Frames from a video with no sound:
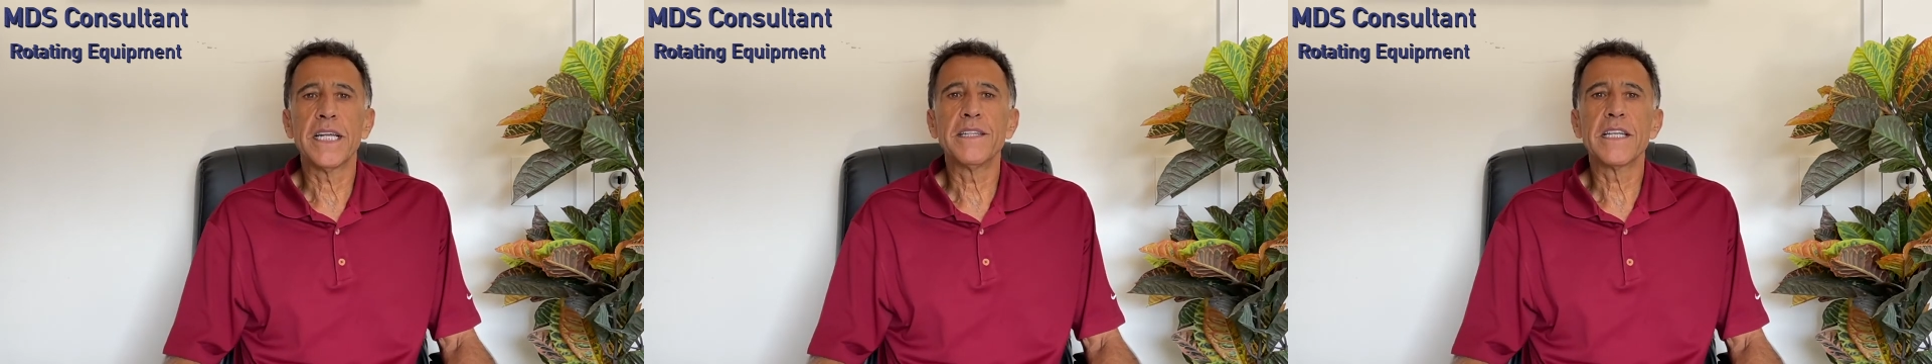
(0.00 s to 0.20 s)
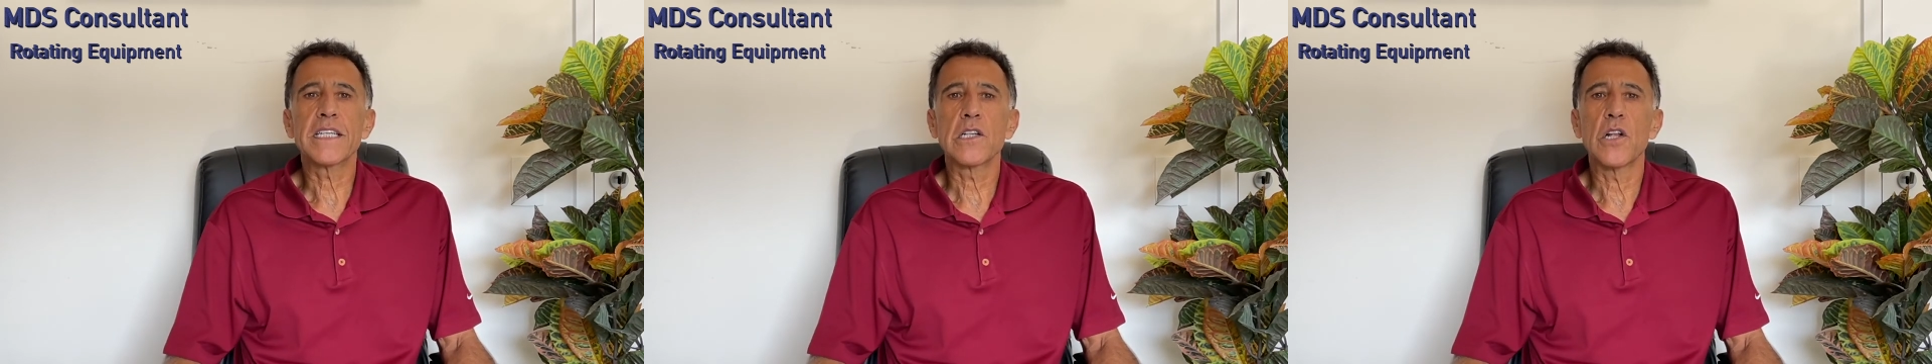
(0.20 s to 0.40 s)

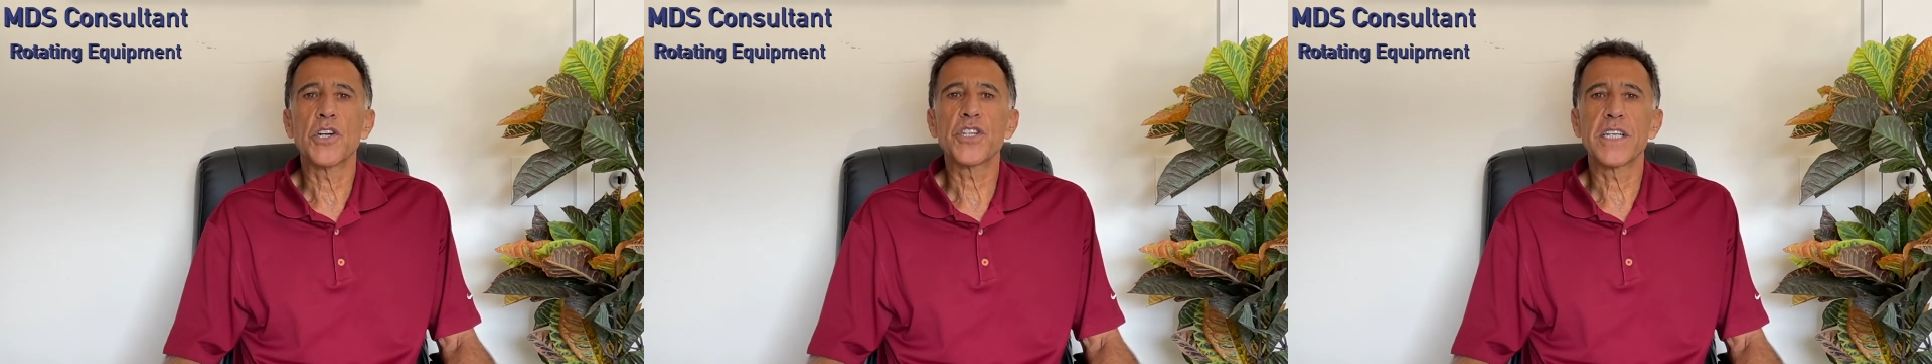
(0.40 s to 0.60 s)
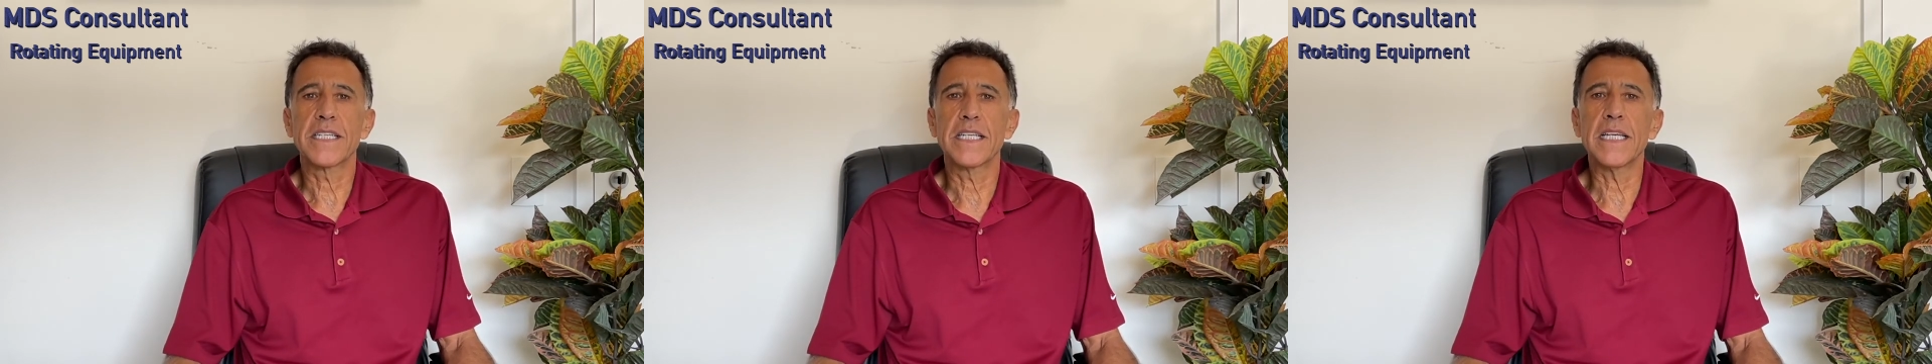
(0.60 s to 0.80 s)
dislodge the
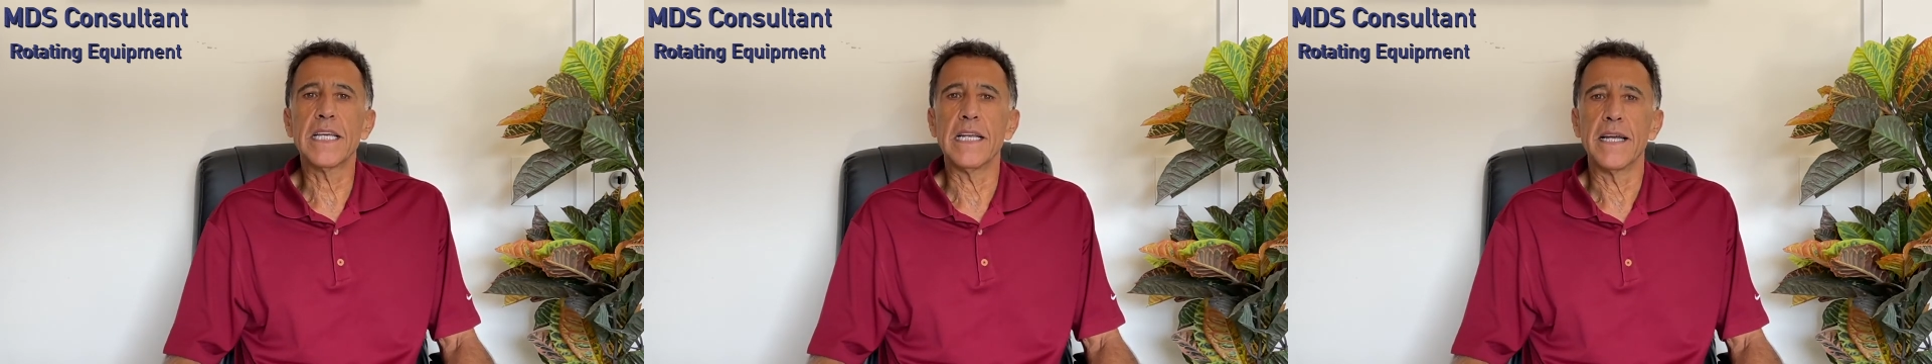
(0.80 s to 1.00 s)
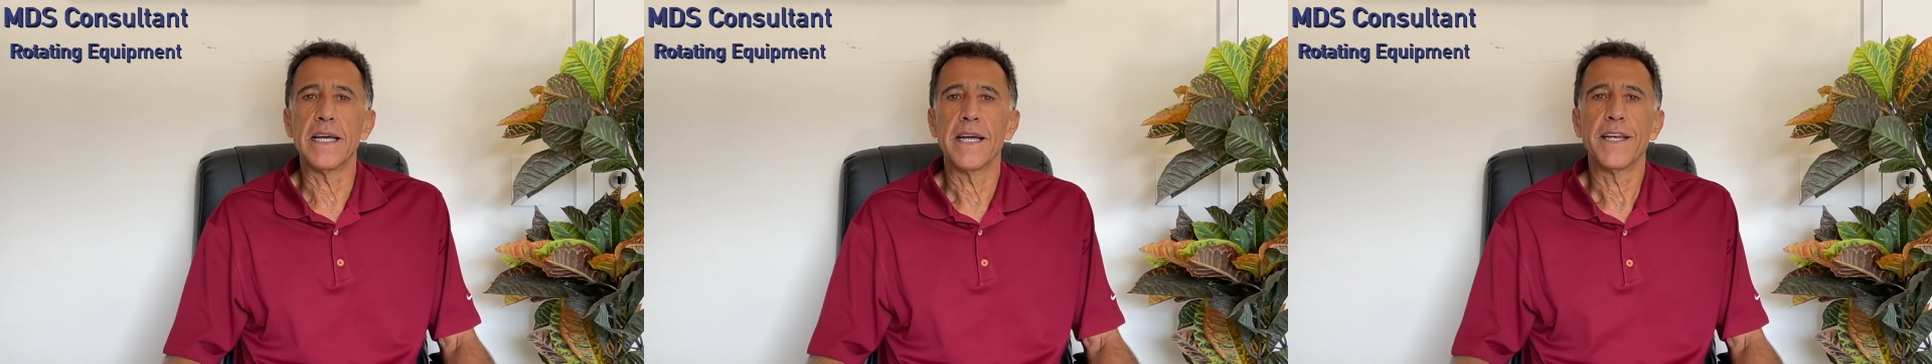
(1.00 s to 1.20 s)

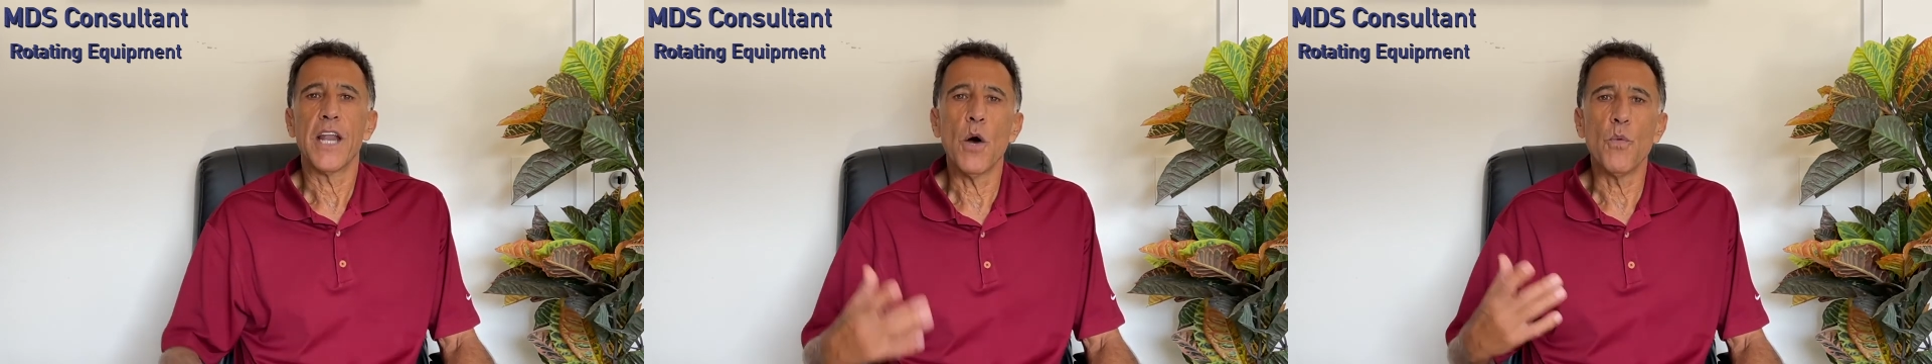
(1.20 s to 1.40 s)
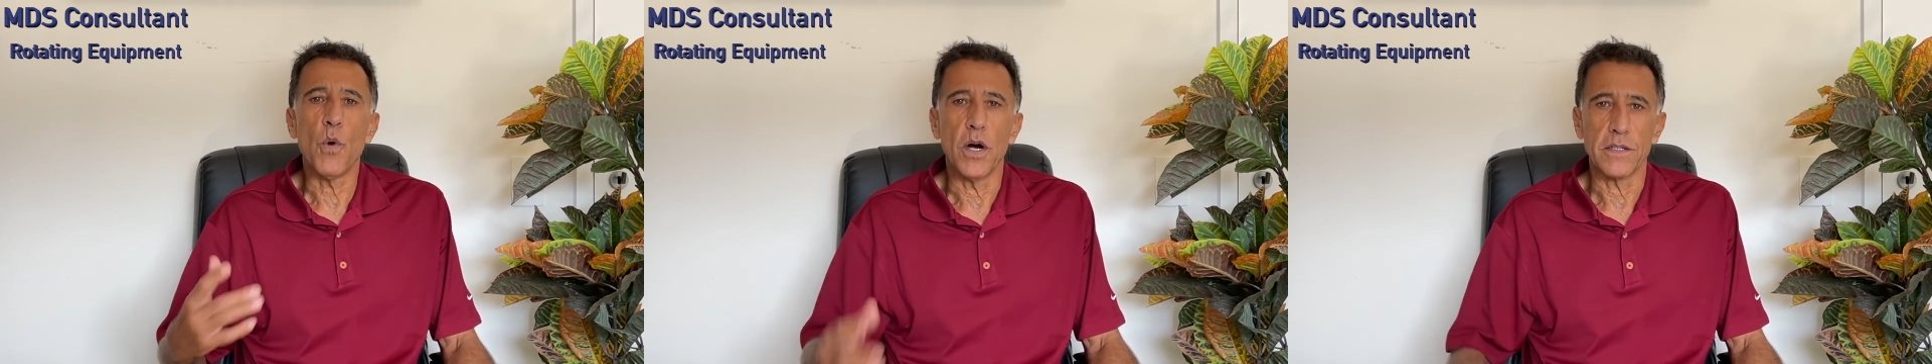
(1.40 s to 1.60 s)
seal.
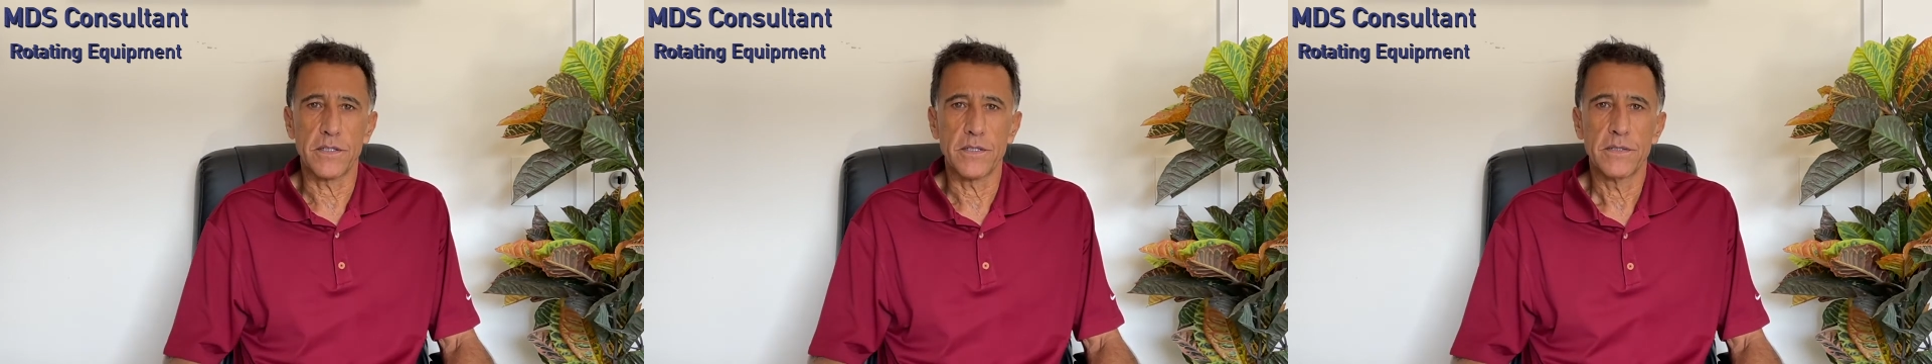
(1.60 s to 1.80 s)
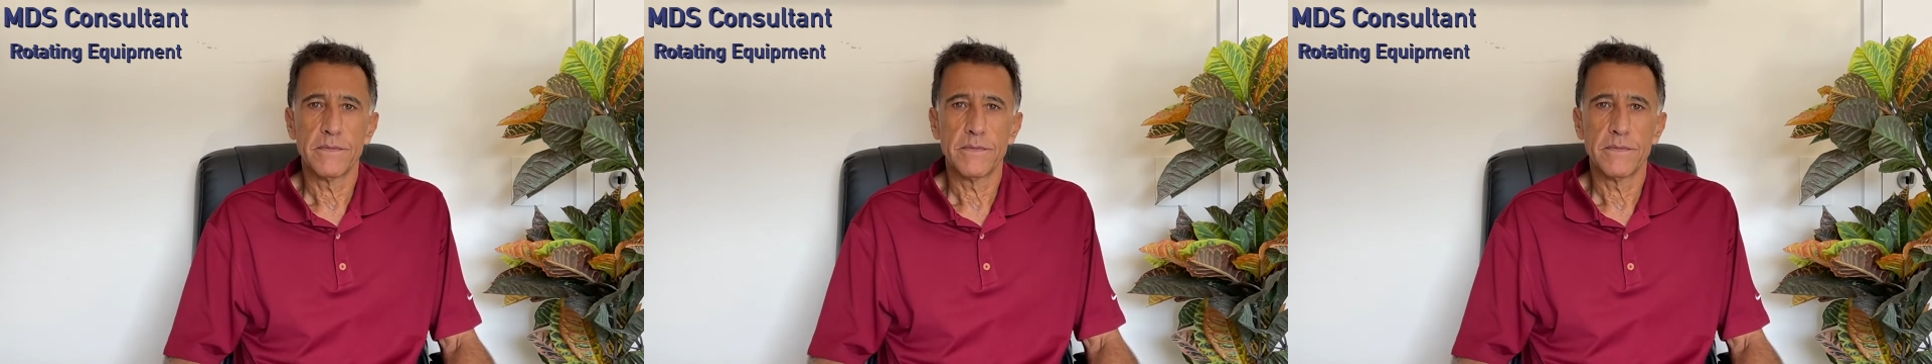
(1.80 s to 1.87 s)
Now what?